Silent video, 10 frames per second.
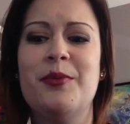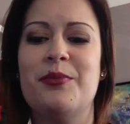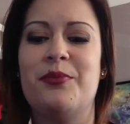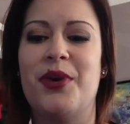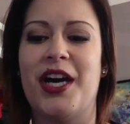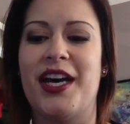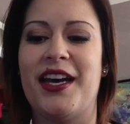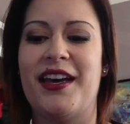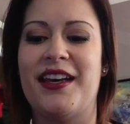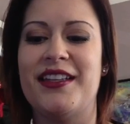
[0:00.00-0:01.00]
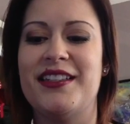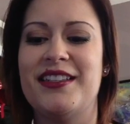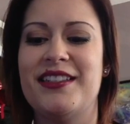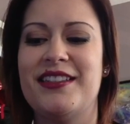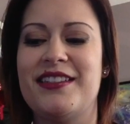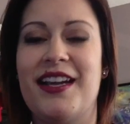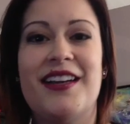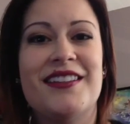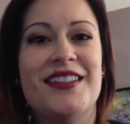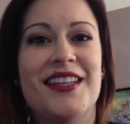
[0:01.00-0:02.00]
But yeah,
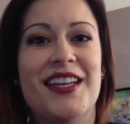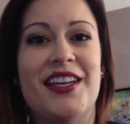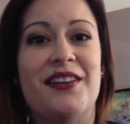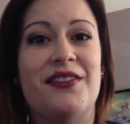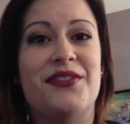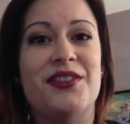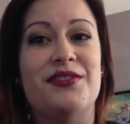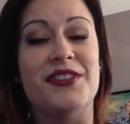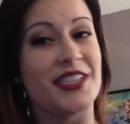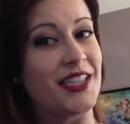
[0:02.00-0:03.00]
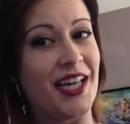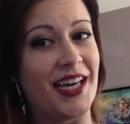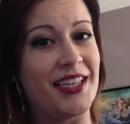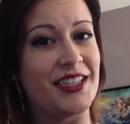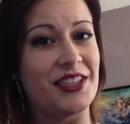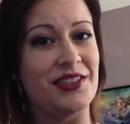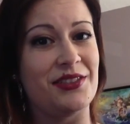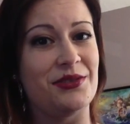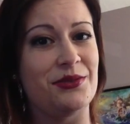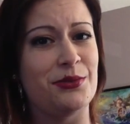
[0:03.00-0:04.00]
if you feel like
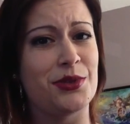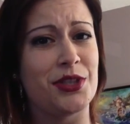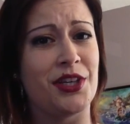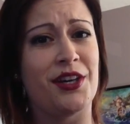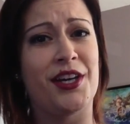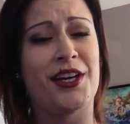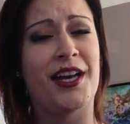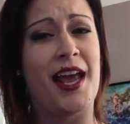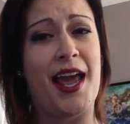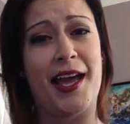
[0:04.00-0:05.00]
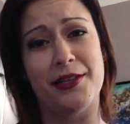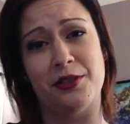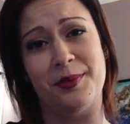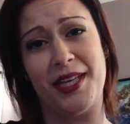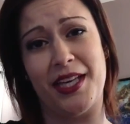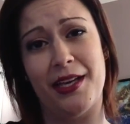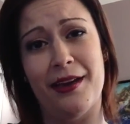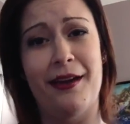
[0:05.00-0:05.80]
you could handle me,